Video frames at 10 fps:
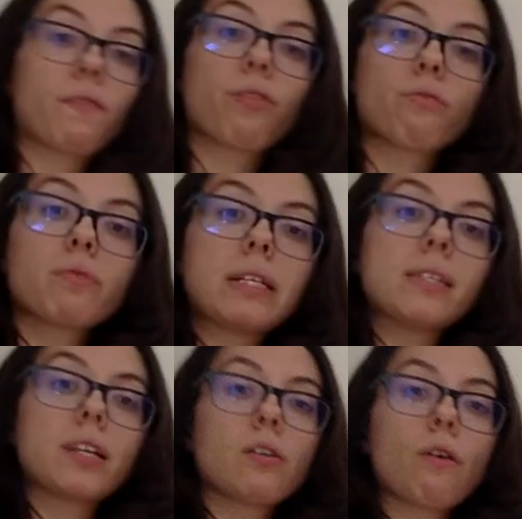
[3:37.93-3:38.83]
We have 3
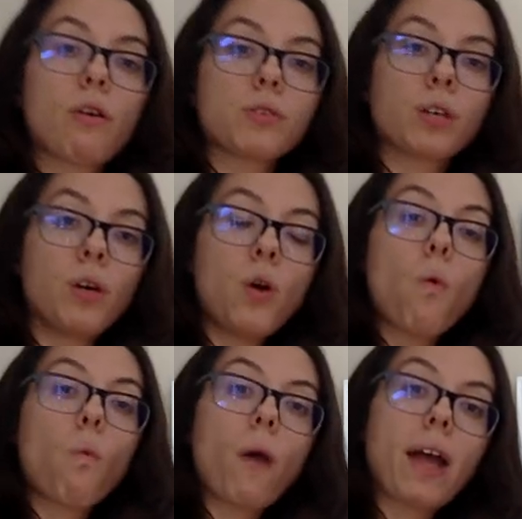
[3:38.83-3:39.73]
zeros
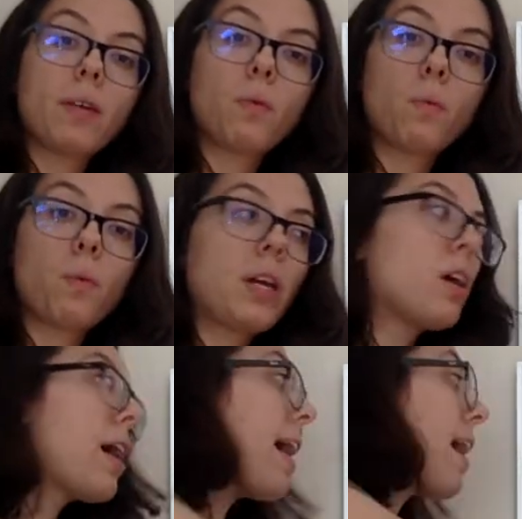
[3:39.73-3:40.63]
when
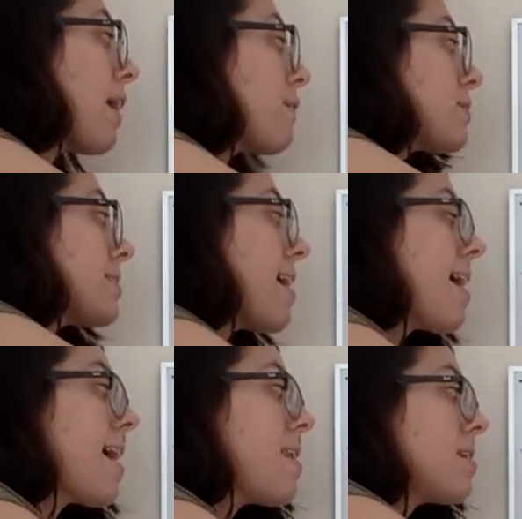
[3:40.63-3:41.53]
we have
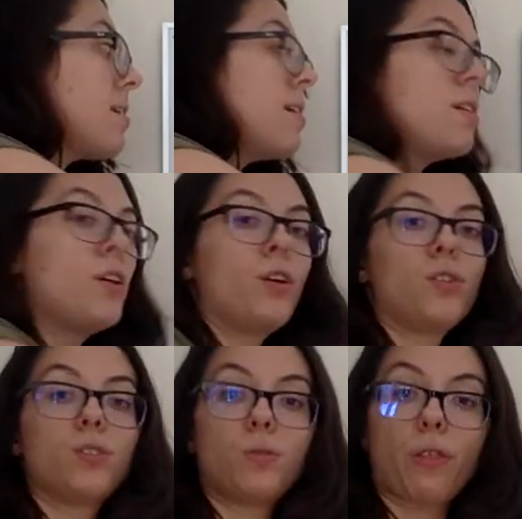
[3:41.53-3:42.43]
10
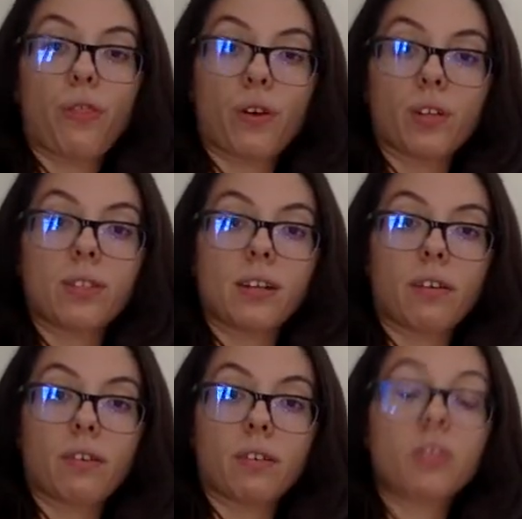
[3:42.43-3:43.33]
to the
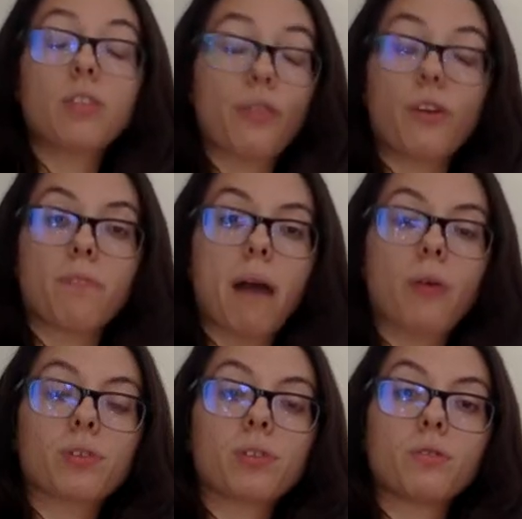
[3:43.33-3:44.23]
third power,
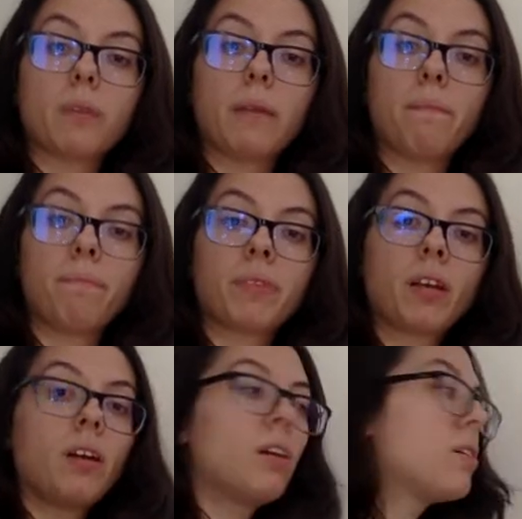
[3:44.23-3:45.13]
excuse me.
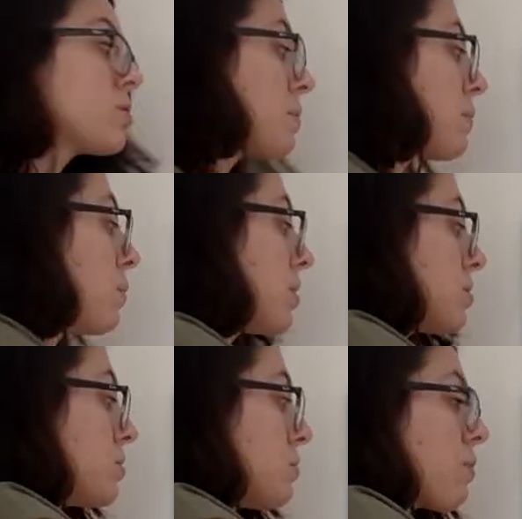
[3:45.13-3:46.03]
We have 1,
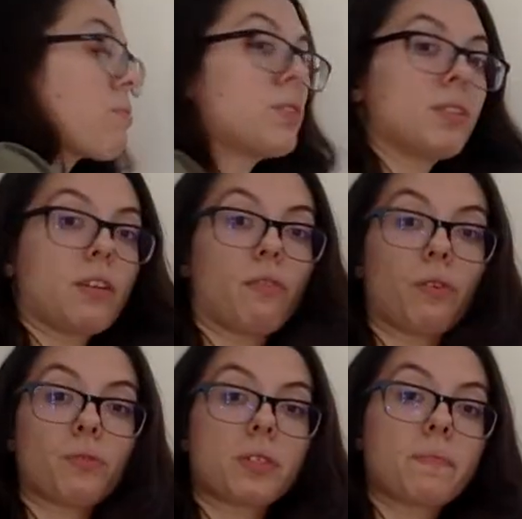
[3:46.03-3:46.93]
2, 3
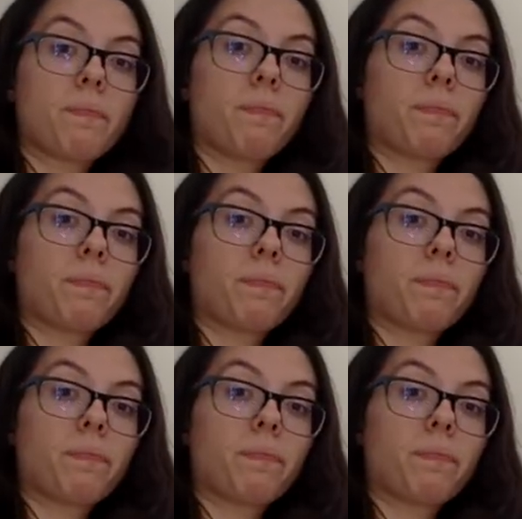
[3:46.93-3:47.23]
zeros.